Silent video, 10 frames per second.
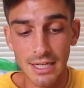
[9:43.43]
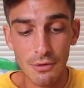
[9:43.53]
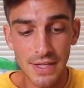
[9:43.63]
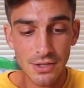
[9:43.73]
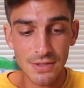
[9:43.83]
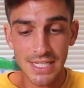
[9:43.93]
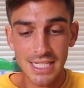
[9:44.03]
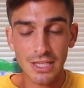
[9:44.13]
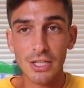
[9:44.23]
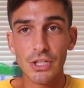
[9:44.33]
You know, these are
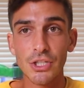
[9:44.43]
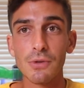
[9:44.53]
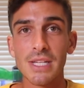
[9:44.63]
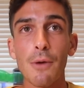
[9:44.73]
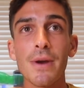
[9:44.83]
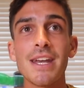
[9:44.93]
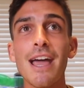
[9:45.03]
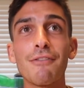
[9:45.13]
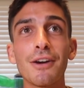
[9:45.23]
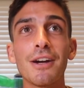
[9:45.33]
decent looking shoes. I would
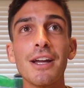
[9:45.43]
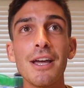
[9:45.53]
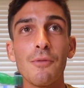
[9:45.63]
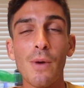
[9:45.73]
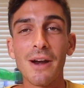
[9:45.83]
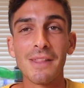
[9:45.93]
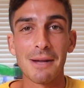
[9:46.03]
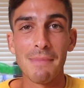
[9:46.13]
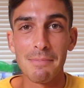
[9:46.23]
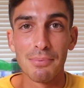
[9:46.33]
never wear
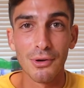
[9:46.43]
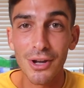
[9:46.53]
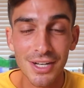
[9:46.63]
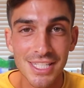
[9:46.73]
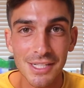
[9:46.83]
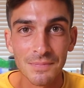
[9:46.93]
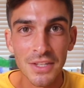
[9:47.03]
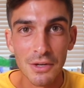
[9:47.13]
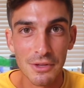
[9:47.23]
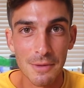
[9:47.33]
like my Brooks
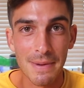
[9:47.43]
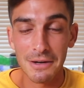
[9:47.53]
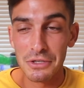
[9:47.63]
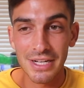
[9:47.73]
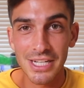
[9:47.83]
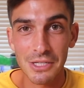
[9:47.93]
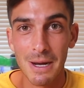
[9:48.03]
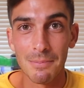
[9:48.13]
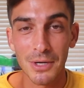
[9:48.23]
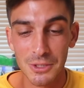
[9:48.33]
with a pair of jeans or
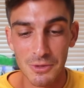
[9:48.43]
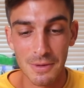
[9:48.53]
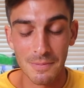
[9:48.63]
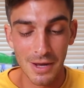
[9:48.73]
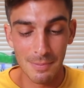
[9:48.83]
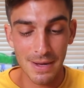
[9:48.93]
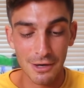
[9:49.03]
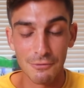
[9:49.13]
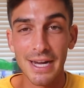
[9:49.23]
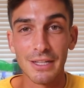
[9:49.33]
my Brooks with a
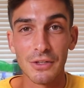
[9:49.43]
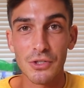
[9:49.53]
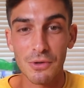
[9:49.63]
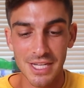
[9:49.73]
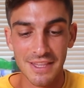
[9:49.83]
pair of regular shorts.